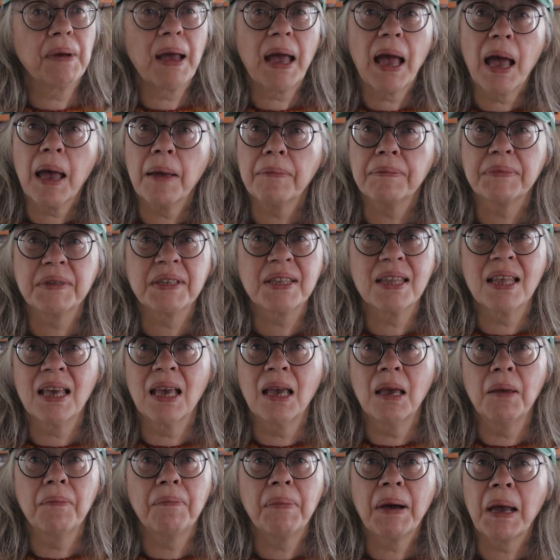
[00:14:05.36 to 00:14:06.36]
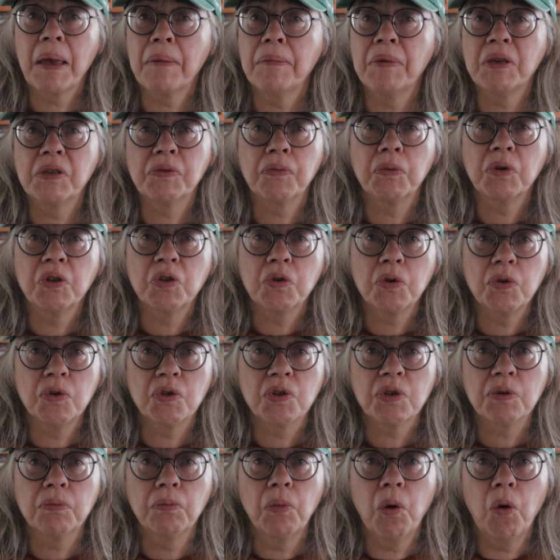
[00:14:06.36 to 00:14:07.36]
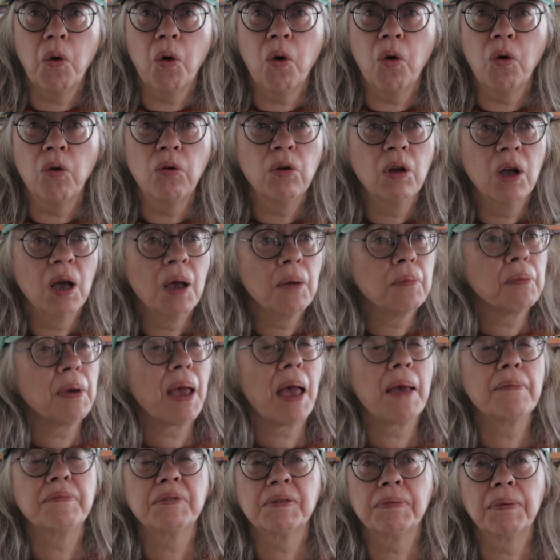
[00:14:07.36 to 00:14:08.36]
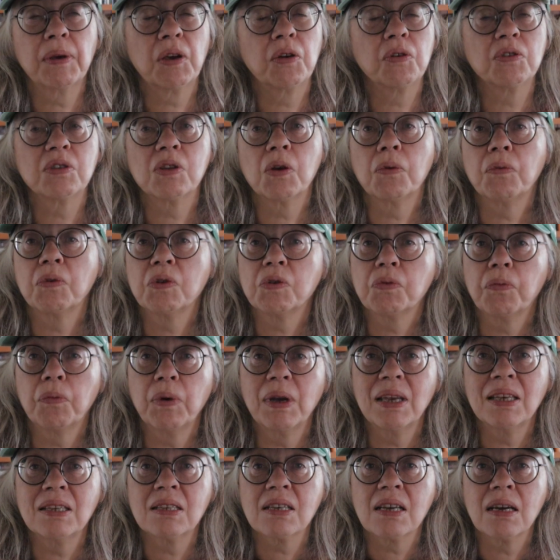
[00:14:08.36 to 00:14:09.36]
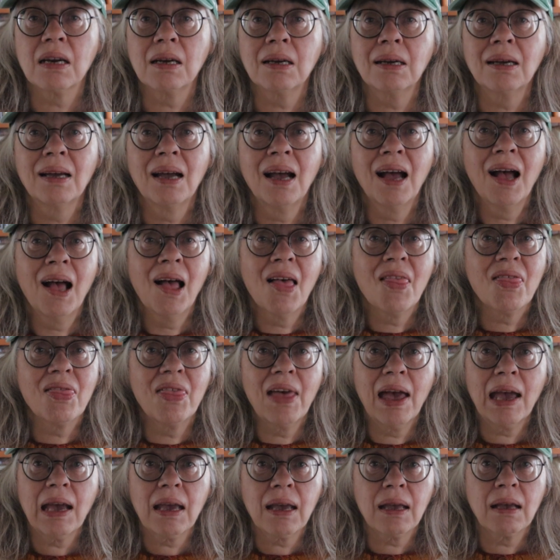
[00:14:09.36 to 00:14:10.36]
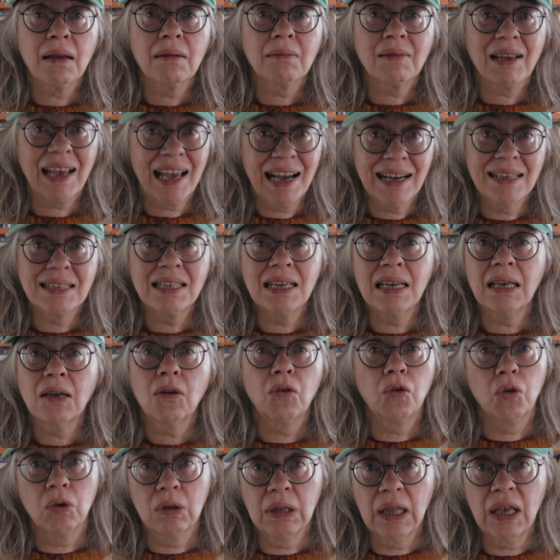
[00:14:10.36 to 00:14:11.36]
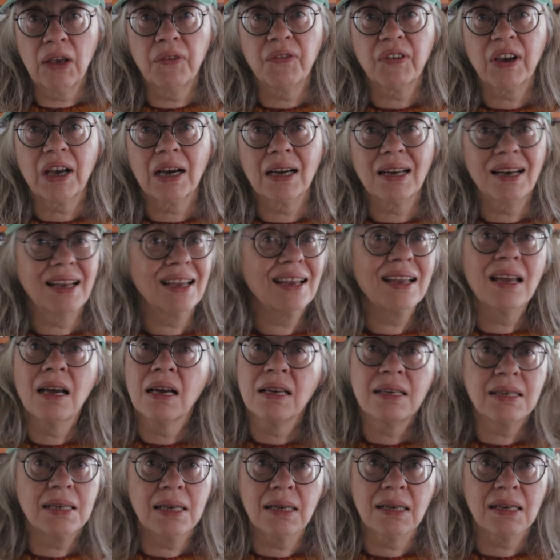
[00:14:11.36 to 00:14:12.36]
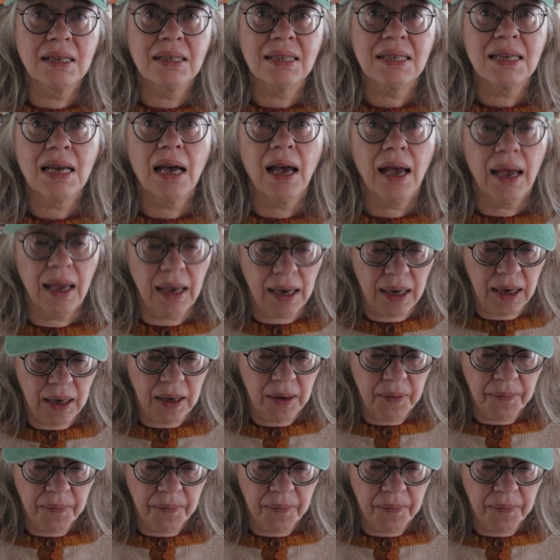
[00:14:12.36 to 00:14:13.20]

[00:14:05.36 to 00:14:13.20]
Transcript: perhaps the babies were too small, perhaps because it was winter, that cutting or leaf cutting didn't take.